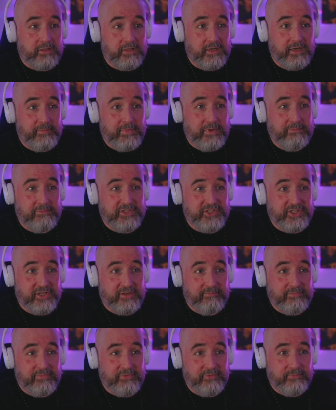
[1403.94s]
yeah, that made me
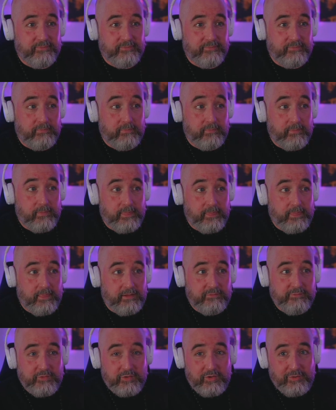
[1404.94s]
jump.
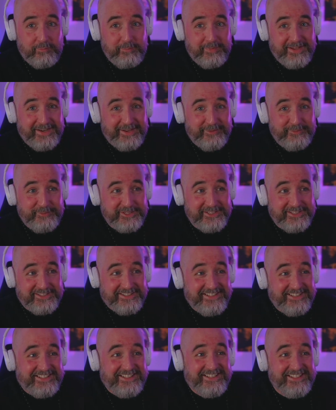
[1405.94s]
I forgot about that one.